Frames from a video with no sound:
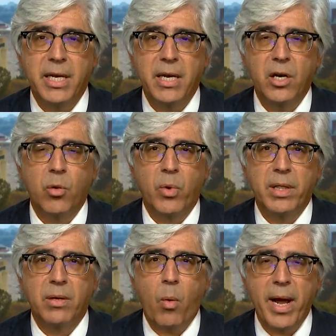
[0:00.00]
And here,
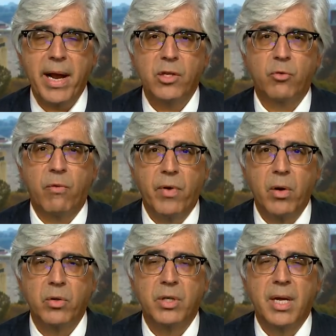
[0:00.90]
when the White House
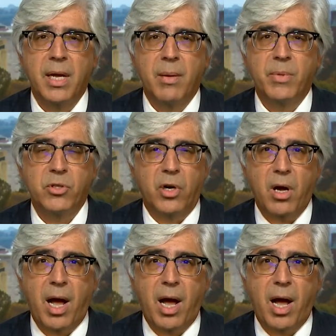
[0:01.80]
revoked Mr.